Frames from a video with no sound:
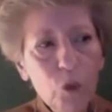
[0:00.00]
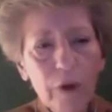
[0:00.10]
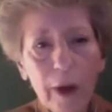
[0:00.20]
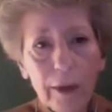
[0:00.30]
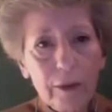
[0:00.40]

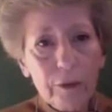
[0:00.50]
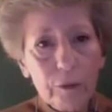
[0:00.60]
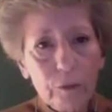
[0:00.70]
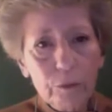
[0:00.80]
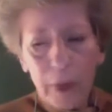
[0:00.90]
out of
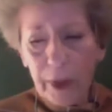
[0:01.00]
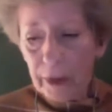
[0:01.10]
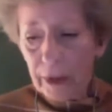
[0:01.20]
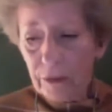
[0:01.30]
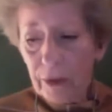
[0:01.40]
their
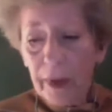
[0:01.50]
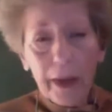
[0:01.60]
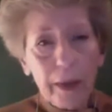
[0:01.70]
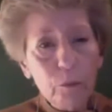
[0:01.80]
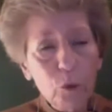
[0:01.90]
bodies
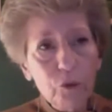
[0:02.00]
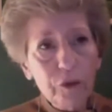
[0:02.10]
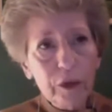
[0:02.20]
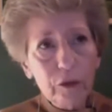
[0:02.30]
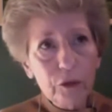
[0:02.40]
and move
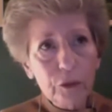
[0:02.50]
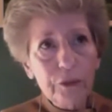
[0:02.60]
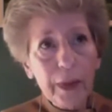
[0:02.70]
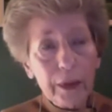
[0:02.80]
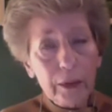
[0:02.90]
into
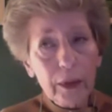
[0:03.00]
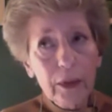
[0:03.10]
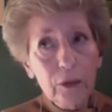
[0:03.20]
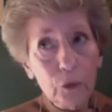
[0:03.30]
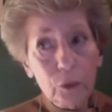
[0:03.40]
that
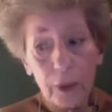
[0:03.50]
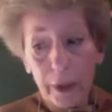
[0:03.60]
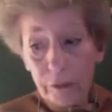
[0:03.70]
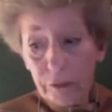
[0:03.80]
new life.